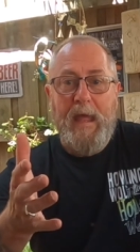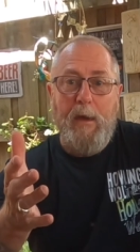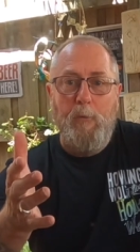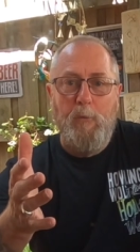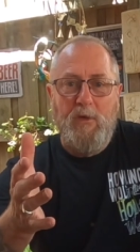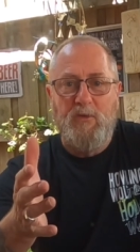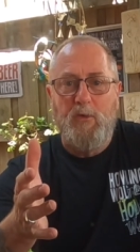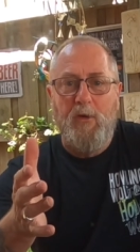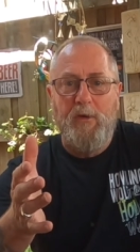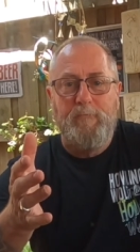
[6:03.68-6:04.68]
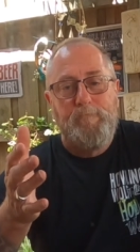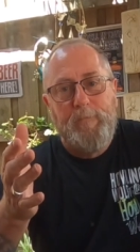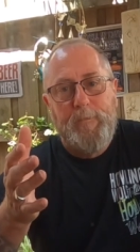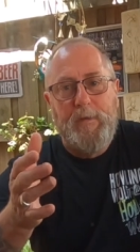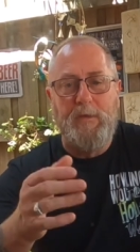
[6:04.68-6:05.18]
now we decided
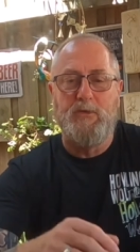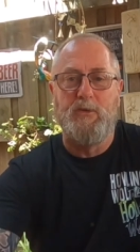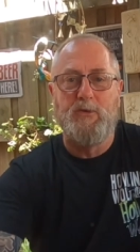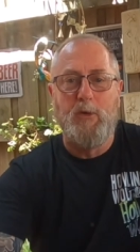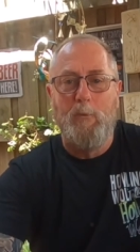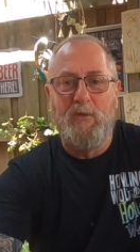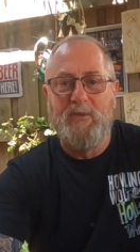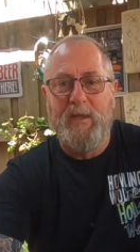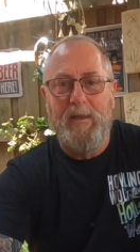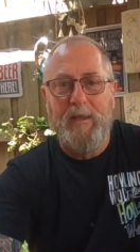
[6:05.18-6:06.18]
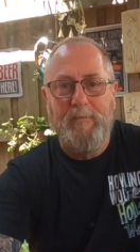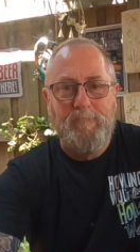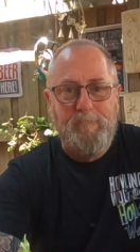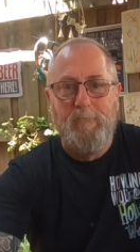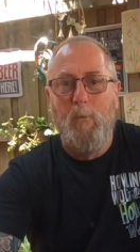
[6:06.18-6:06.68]
it's just time to settle in.
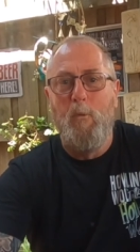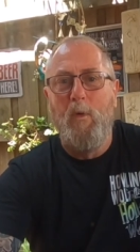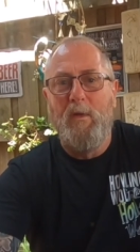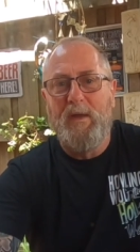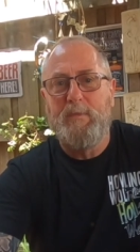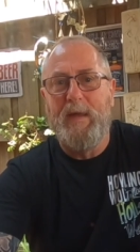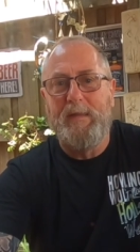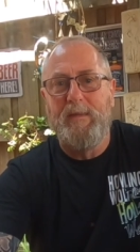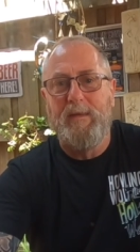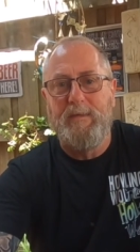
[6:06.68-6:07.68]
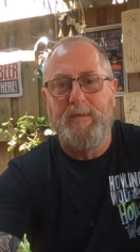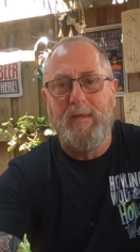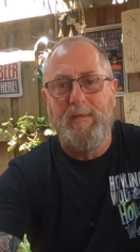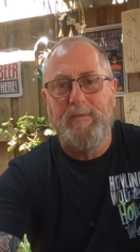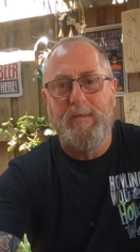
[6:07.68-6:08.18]
We're expecting these
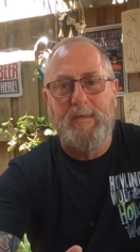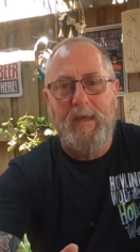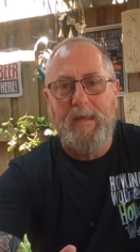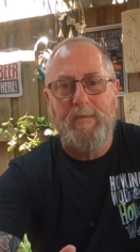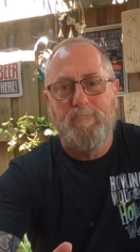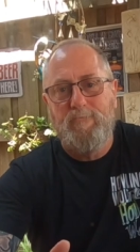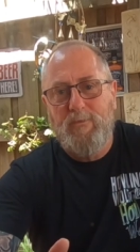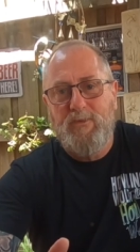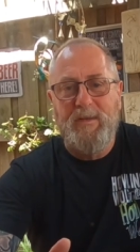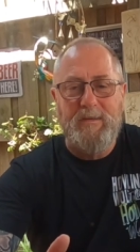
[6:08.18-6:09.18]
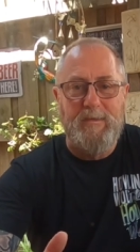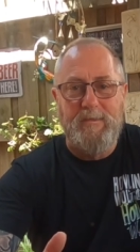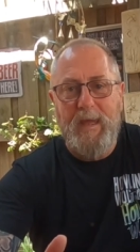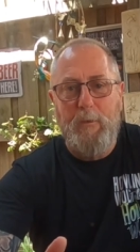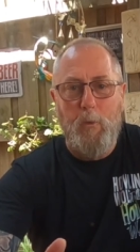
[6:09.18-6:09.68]
things to take six to
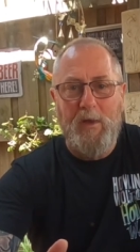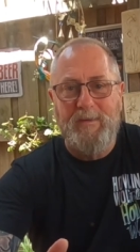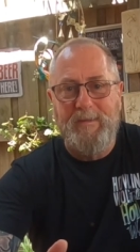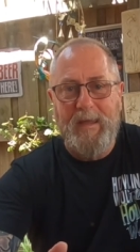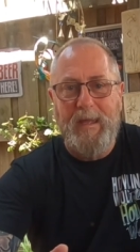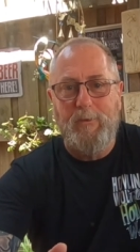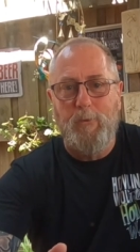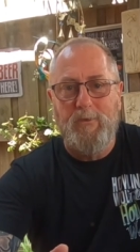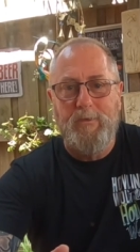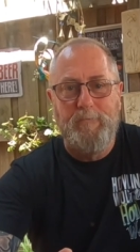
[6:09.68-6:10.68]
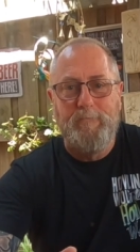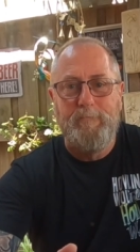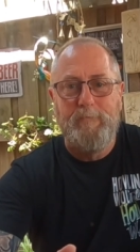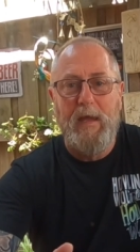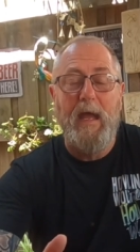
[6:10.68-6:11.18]
ten weeks to get to us.
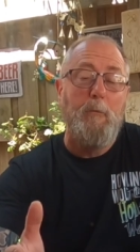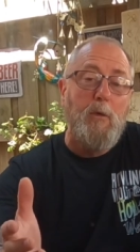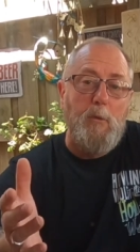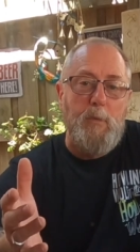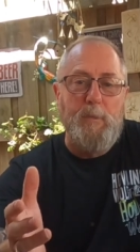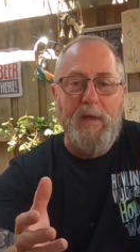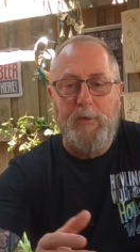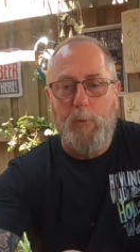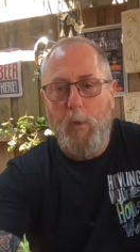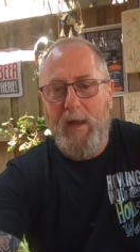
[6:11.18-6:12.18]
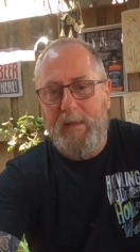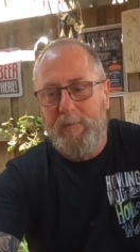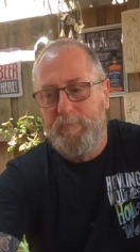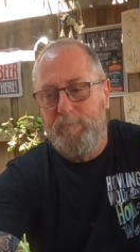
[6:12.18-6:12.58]
And we were prepared to wait.